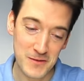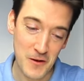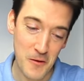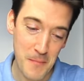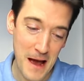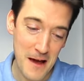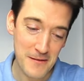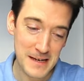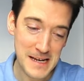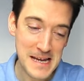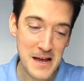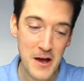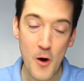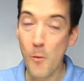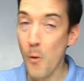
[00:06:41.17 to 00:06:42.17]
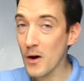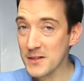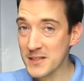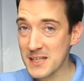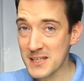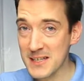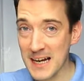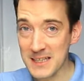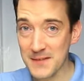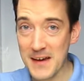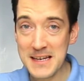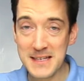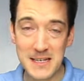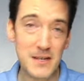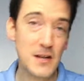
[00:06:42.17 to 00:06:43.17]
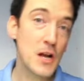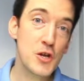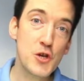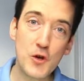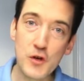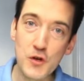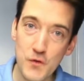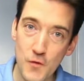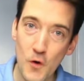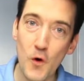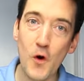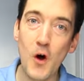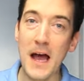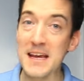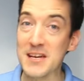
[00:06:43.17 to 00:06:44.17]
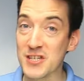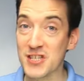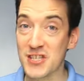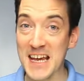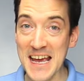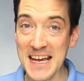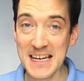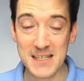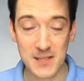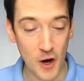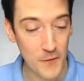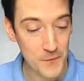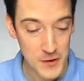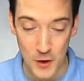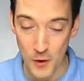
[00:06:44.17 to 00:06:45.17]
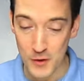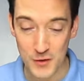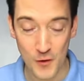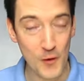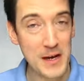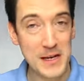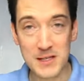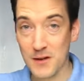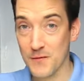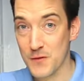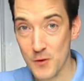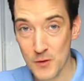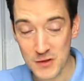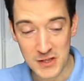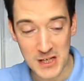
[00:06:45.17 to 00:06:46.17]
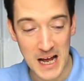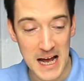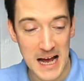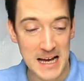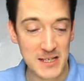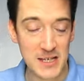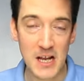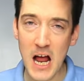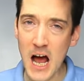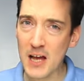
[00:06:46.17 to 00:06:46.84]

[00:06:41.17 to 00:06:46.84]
So apparently, once this is activated, you can draw a circuit of your choice, of your size,